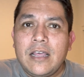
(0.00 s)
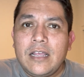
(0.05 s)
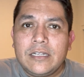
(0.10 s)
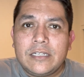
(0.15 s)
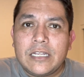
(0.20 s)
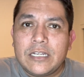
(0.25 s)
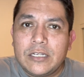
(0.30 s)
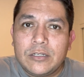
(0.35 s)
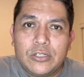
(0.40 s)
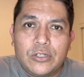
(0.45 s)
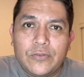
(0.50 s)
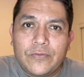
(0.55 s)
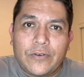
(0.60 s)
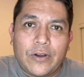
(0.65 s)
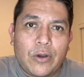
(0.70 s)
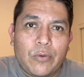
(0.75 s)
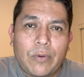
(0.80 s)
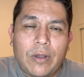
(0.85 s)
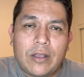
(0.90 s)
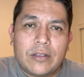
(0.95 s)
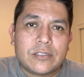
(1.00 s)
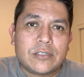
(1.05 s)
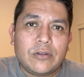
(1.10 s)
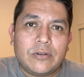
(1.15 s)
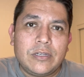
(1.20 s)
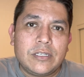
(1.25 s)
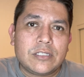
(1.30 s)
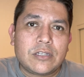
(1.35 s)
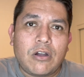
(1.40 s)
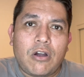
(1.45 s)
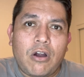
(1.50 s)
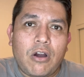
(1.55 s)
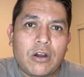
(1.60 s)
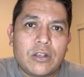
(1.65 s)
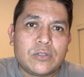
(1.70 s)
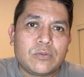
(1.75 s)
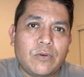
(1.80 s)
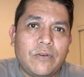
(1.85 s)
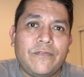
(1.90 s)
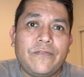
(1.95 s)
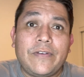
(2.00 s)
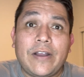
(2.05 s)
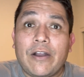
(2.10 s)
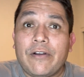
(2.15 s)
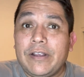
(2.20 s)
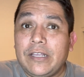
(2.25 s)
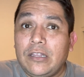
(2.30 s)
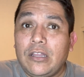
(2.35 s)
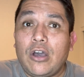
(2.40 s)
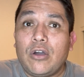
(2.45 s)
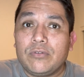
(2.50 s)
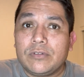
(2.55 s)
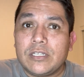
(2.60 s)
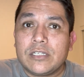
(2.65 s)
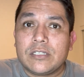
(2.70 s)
didn't do very well, so his cards were very low to